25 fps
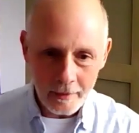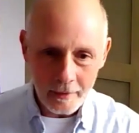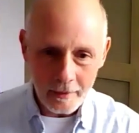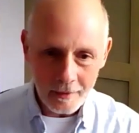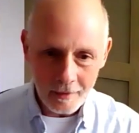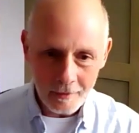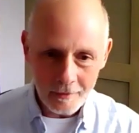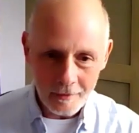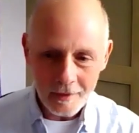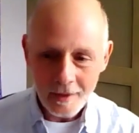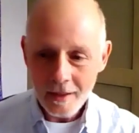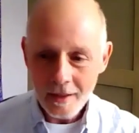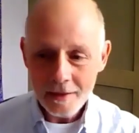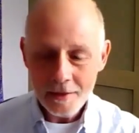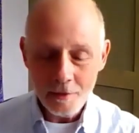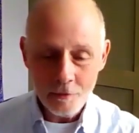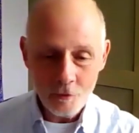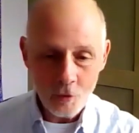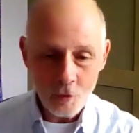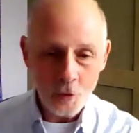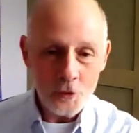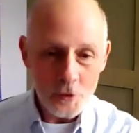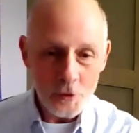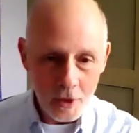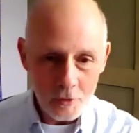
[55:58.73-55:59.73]
You know, you've
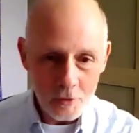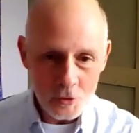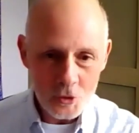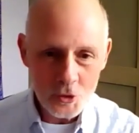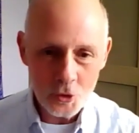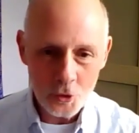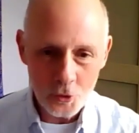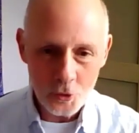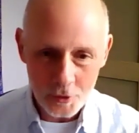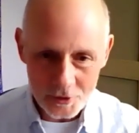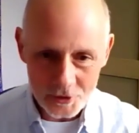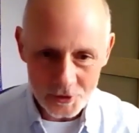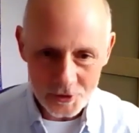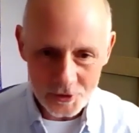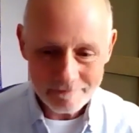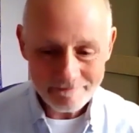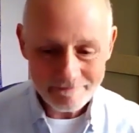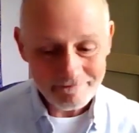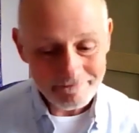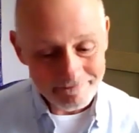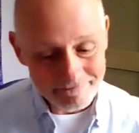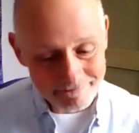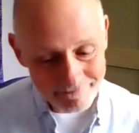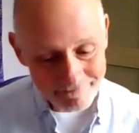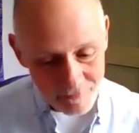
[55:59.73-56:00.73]
got no choice.
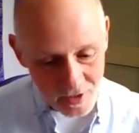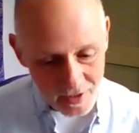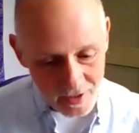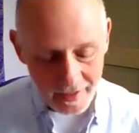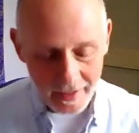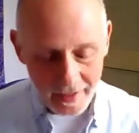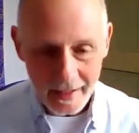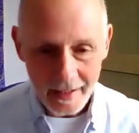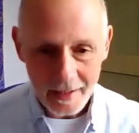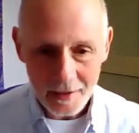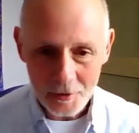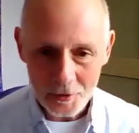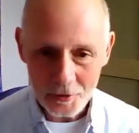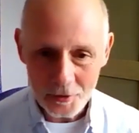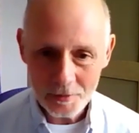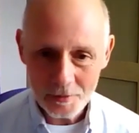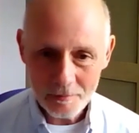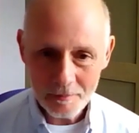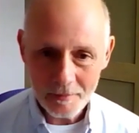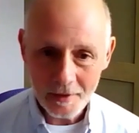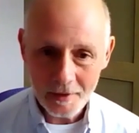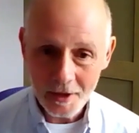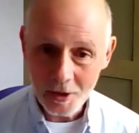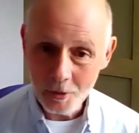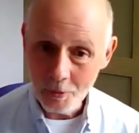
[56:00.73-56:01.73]
Mm-hmm. And
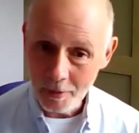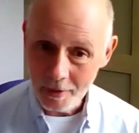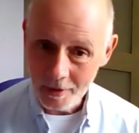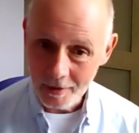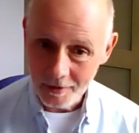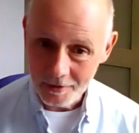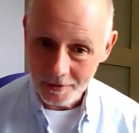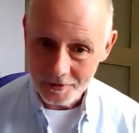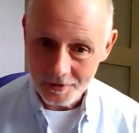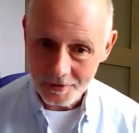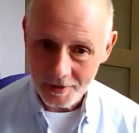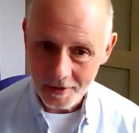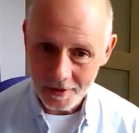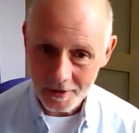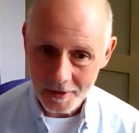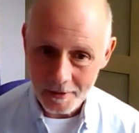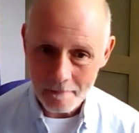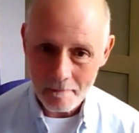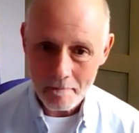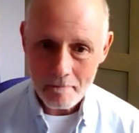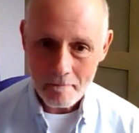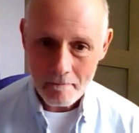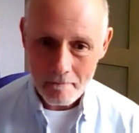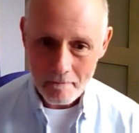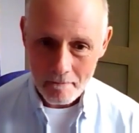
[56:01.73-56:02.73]
here we are
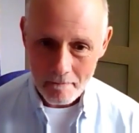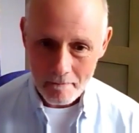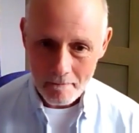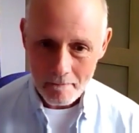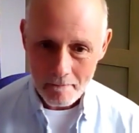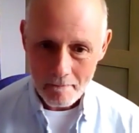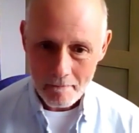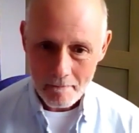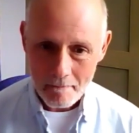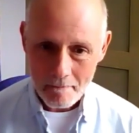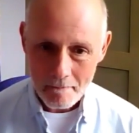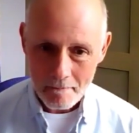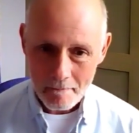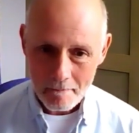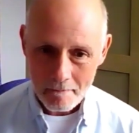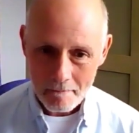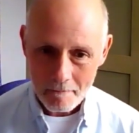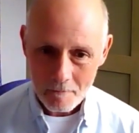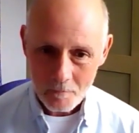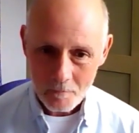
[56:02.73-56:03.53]
today. Mm-hmm.